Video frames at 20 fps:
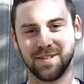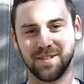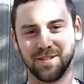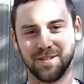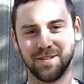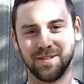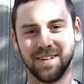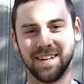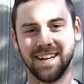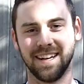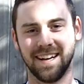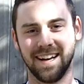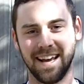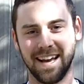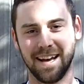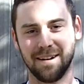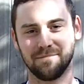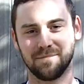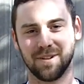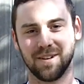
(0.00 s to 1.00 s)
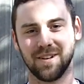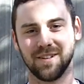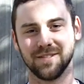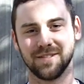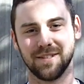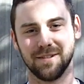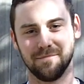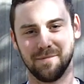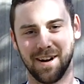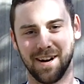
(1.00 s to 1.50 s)
to an app
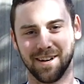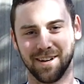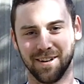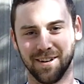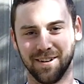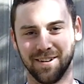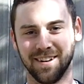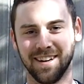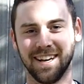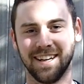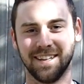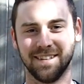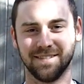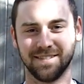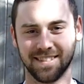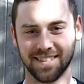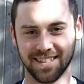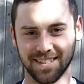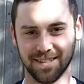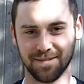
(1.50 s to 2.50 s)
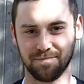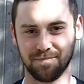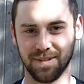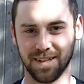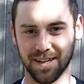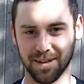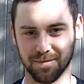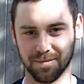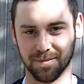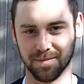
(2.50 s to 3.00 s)
called Tamago and have since
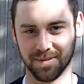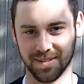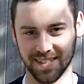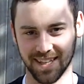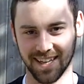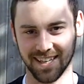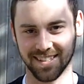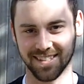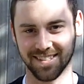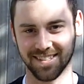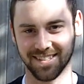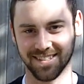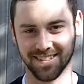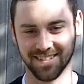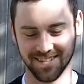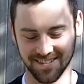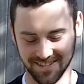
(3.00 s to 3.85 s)
become obsessed.